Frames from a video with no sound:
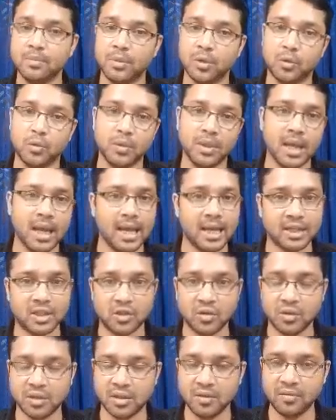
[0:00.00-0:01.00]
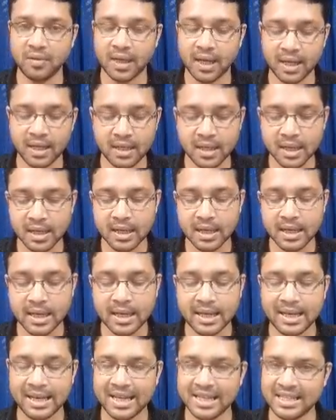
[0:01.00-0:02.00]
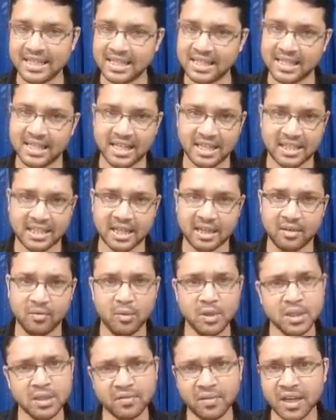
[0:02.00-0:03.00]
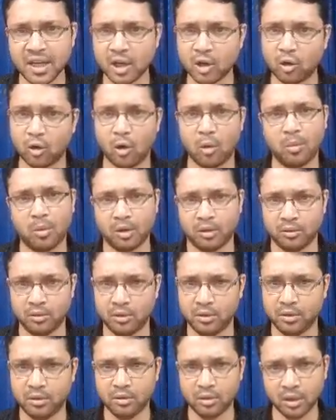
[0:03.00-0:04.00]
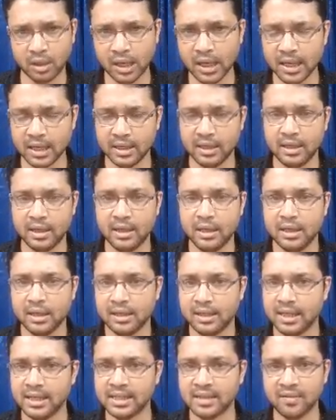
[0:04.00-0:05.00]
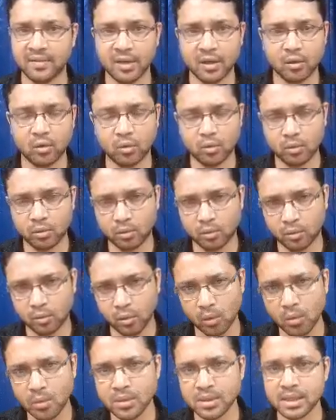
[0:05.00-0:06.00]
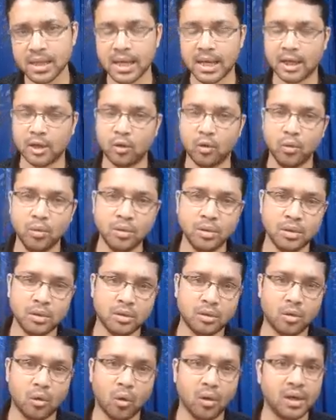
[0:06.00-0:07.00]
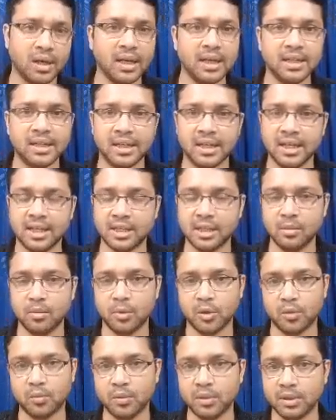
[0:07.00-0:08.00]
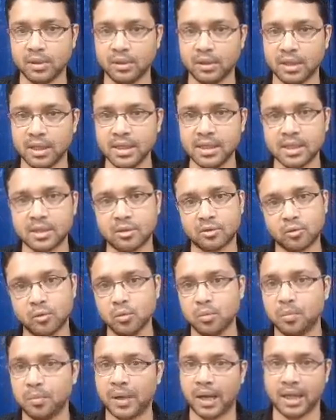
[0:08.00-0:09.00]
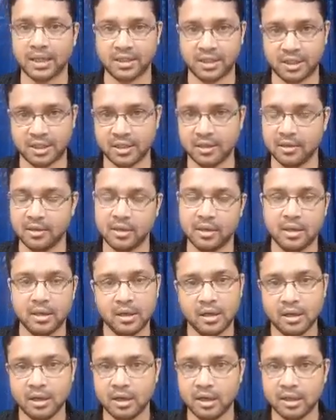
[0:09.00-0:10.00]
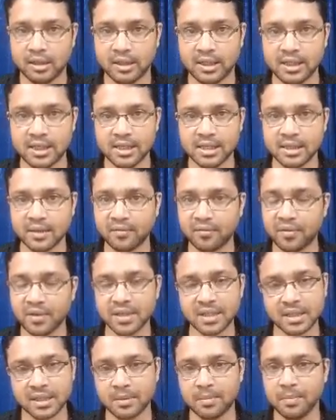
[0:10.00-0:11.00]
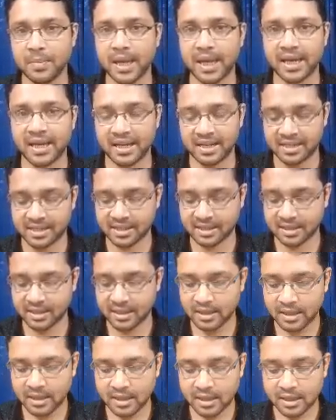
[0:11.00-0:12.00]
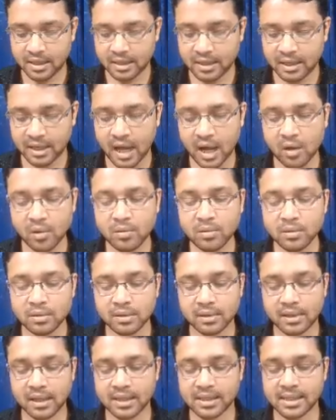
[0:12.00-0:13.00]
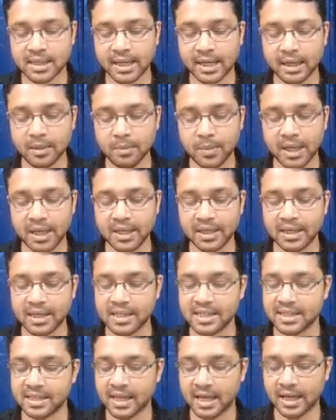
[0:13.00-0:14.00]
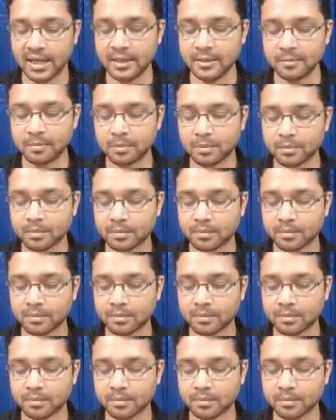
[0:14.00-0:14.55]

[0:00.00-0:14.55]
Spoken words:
between the executive and legislature, which is very common. Okay, there is a very close and good cordial relation between these two branch. This is the first merits. Now the second merit is that